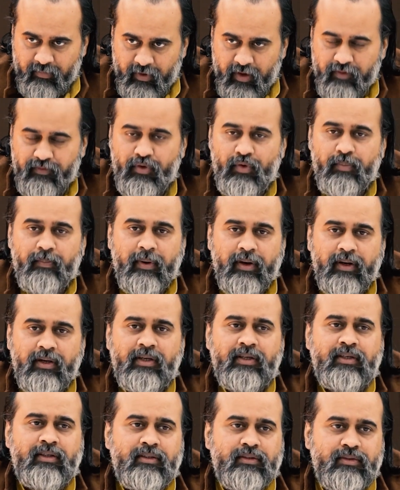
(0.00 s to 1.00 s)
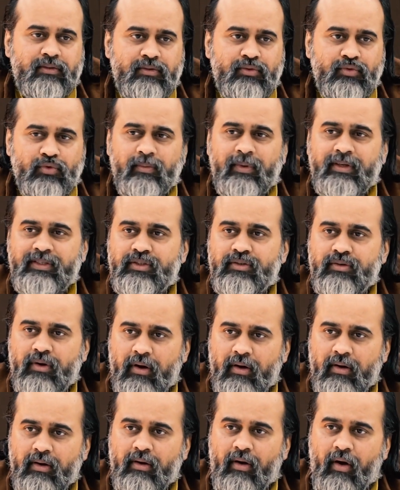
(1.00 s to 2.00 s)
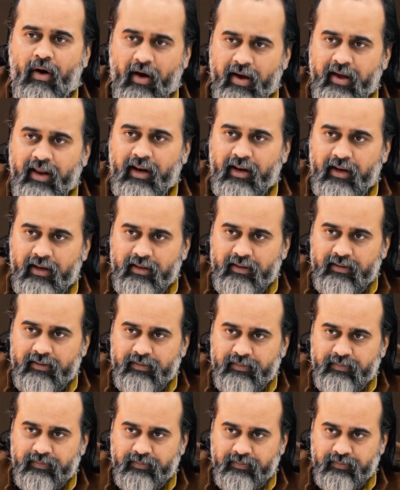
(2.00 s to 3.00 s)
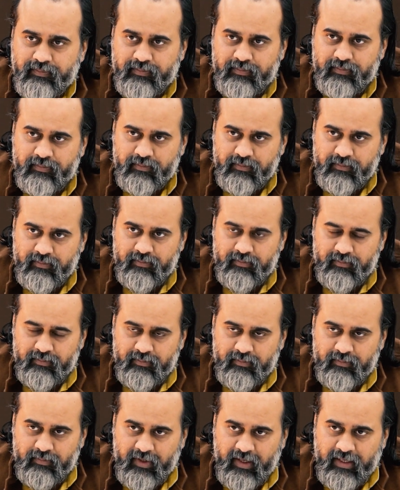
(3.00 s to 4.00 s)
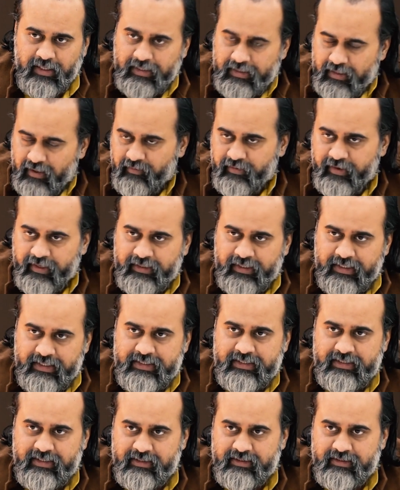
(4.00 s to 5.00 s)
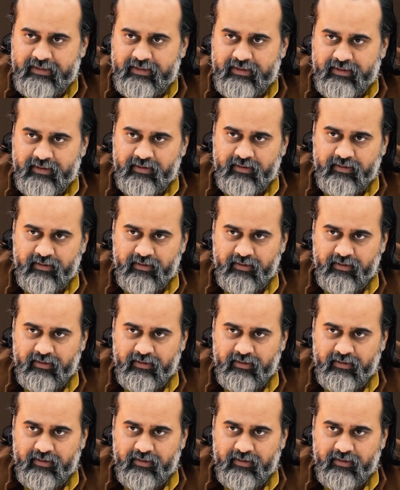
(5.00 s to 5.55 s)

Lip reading: If you burn too much oil in covering the distance,